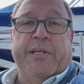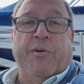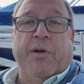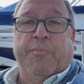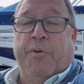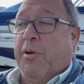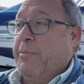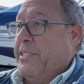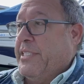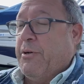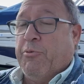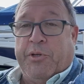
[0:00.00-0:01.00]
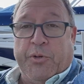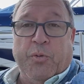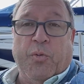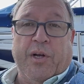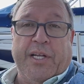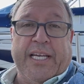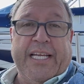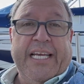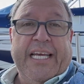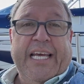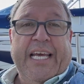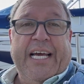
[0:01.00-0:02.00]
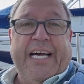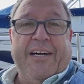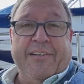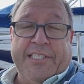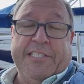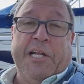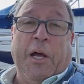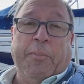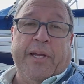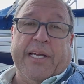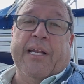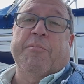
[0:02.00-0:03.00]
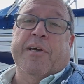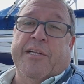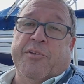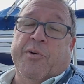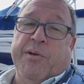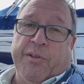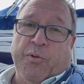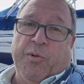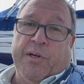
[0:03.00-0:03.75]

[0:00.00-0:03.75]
I know I promised I would do one uh, on this topic, and I'm going to do another